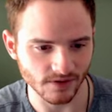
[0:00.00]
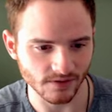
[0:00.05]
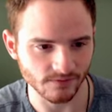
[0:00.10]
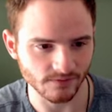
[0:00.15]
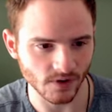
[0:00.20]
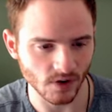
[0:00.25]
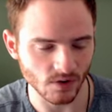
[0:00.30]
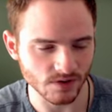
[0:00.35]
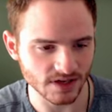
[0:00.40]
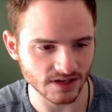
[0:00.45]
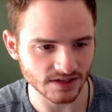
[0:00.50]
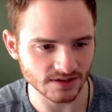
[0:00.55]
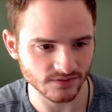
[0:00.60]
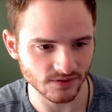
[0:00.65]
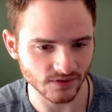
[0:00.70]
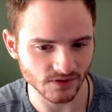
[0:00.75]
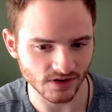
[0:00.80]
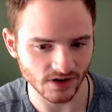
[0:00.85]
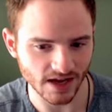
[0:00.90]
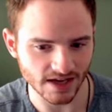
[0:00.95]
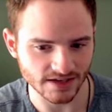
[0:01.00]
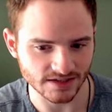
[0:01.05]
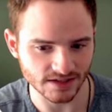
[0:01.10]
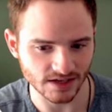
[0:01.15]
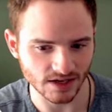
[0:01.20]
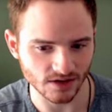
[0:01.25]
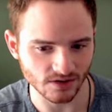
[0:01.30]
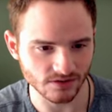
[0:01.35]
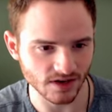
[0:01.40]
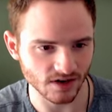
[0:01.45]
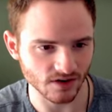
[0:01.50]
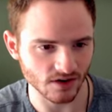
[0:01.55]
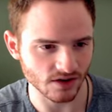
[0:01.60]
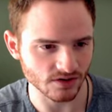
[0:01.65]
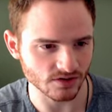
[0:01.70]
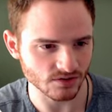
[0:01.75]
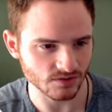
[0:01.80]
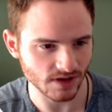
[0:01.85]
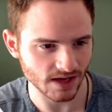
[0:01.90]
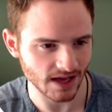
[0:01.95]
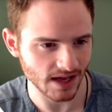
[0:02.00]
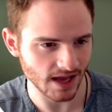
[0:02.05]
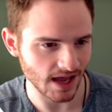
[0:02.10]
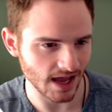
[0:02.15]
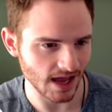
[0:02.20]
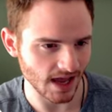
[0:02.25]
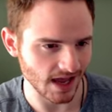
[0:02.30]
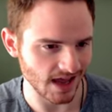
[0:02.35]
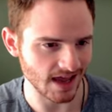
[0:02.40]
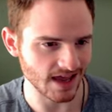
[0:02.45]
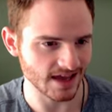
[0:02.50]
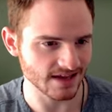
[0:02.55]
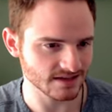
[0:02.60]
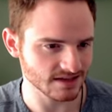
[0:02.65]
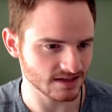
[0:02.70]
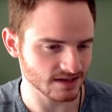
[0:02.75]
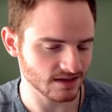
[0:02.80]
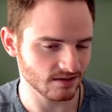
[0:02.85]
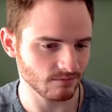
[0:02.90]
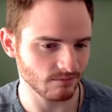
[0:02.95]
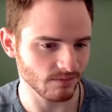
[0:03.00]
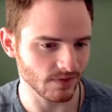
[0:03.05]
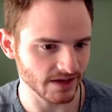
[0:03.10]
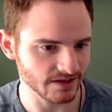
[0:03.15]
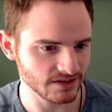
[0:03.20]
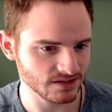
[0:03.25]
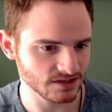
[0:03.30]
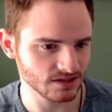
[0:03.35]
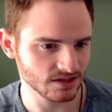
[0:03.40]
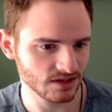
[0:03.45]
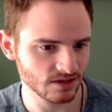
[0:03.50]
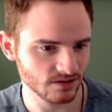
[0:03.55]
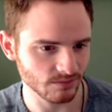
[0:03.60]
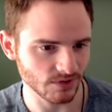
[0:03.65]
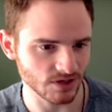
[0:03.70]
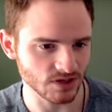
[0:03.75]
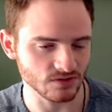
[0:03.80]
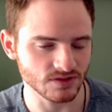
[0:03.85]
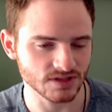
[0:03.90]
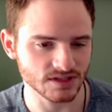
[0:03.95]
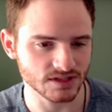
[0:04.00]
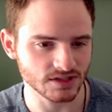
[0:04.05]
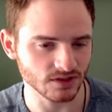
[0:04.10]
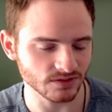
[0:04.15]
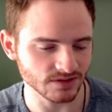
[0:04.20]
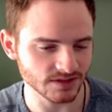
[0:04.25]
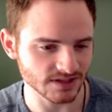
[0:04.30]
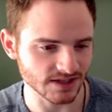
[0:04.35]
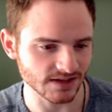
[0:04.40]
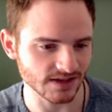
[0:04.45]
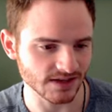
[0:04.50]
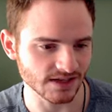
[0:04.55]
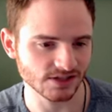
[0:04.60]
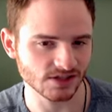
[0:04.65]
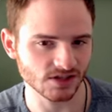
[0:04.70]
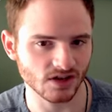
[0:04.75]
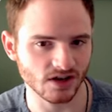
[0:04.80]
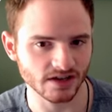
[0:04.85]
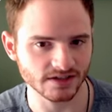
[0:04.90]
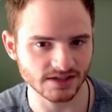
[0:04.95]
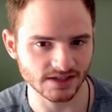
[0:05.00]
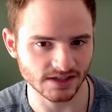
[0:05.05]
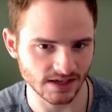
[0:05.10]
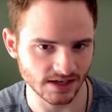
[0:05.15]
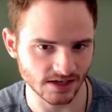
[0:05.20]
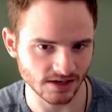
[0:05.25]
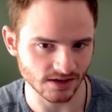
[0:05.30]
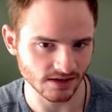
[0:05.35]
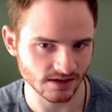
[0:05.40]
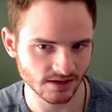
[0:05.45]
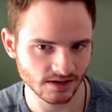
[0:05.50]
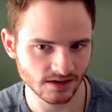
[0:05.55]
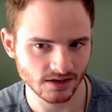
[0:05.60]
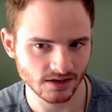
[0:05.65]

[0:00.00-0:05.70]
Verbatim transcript: of a focus for their SEO, they're not doing it as much, but you still see this content here.